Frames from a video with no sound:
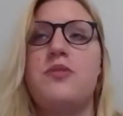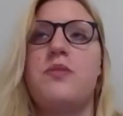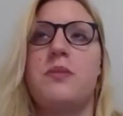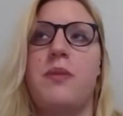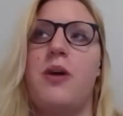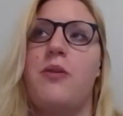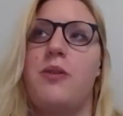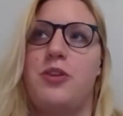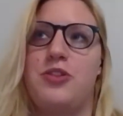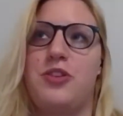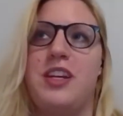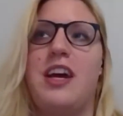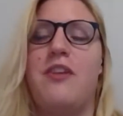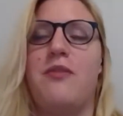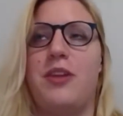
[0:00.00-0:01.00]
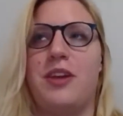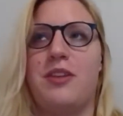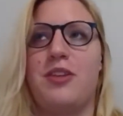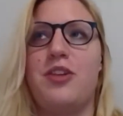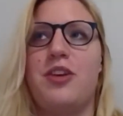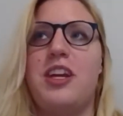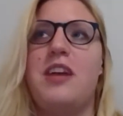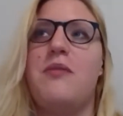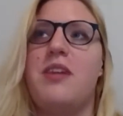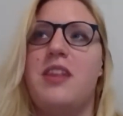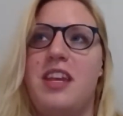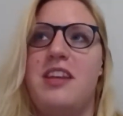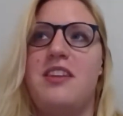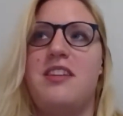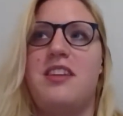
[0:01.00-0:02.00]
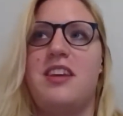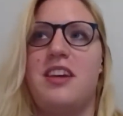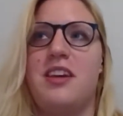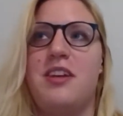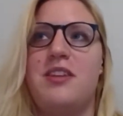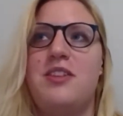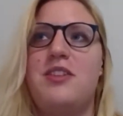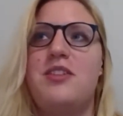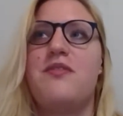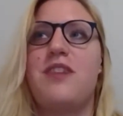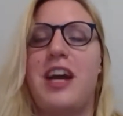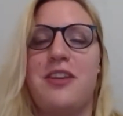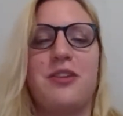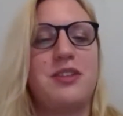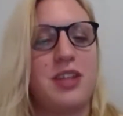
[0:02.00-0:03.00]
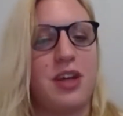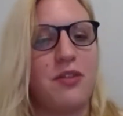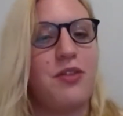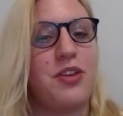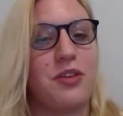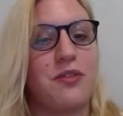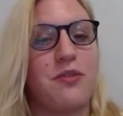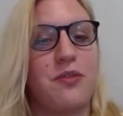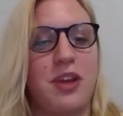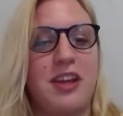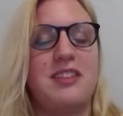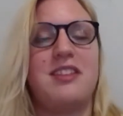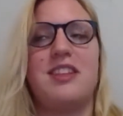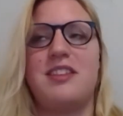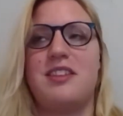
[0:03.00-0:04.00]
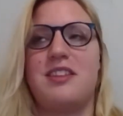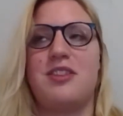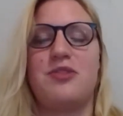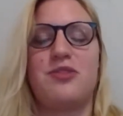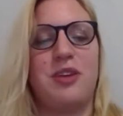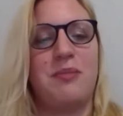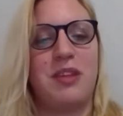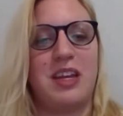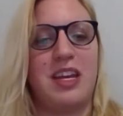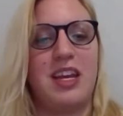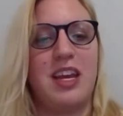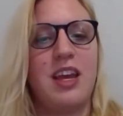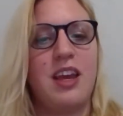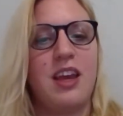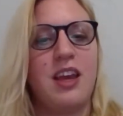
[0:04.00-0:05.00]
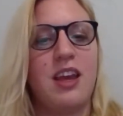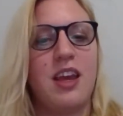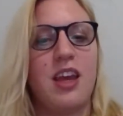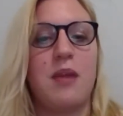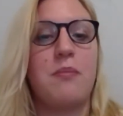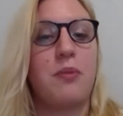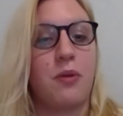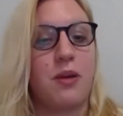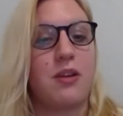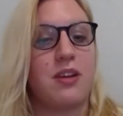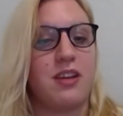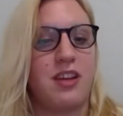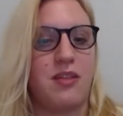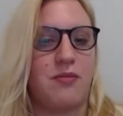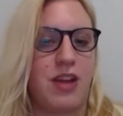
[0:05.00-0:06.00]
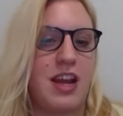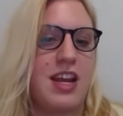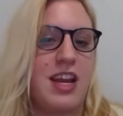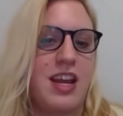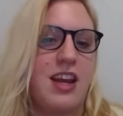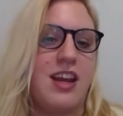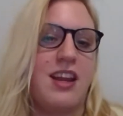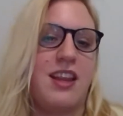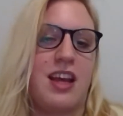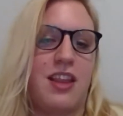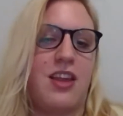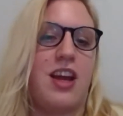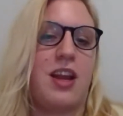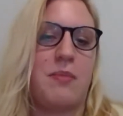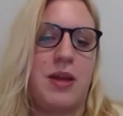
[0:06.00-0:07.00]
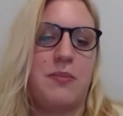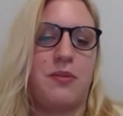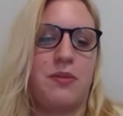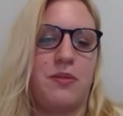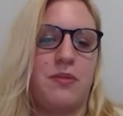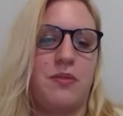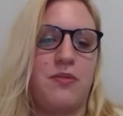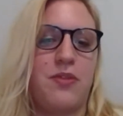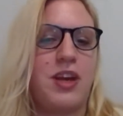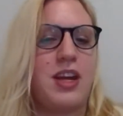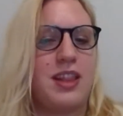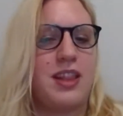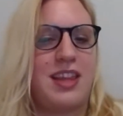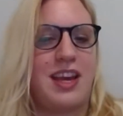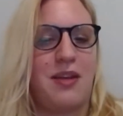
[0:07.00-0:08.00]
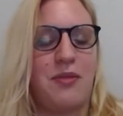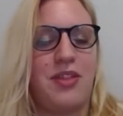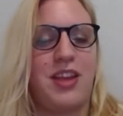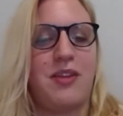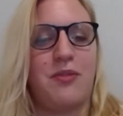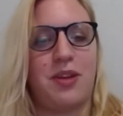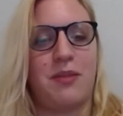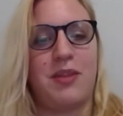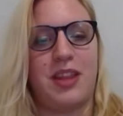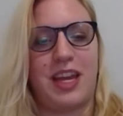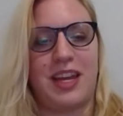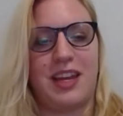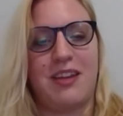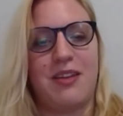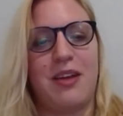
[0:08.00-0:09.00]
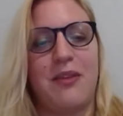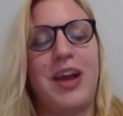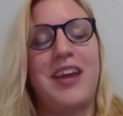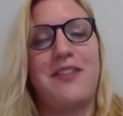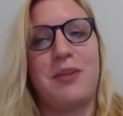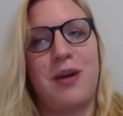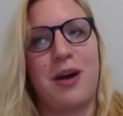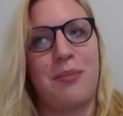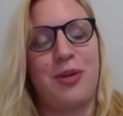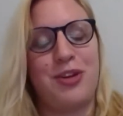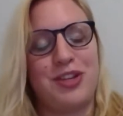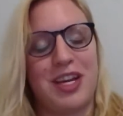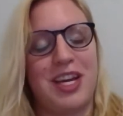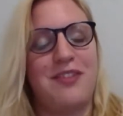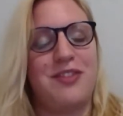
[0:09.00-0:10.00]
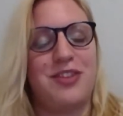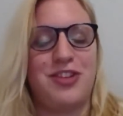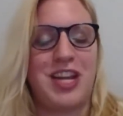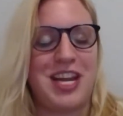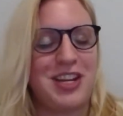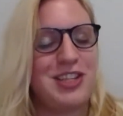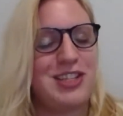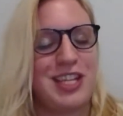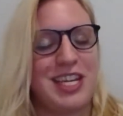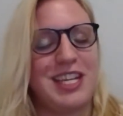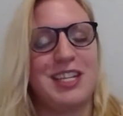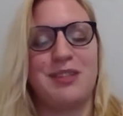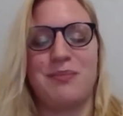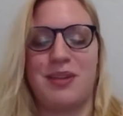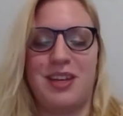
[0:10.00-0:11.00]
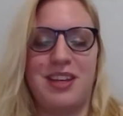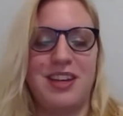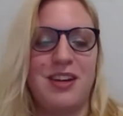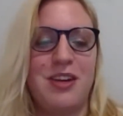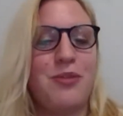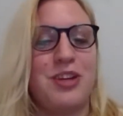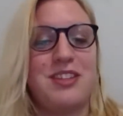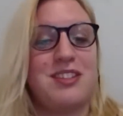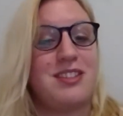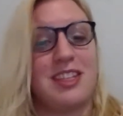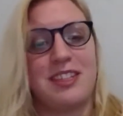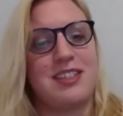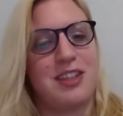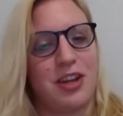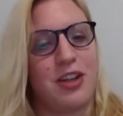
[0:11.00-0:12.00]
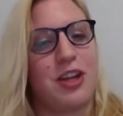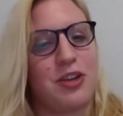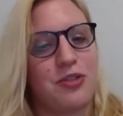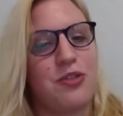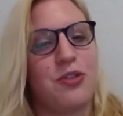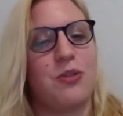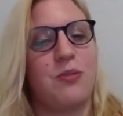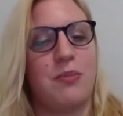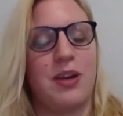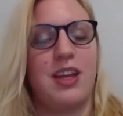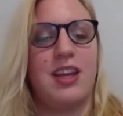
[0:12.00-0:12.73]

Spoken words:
with poetry and how like looking within to find yourself and your voice, that's extremely important in writing, and a lot of people forget that when they want to be like, I have to publish, I have to change things, but which isn't necessarily true. But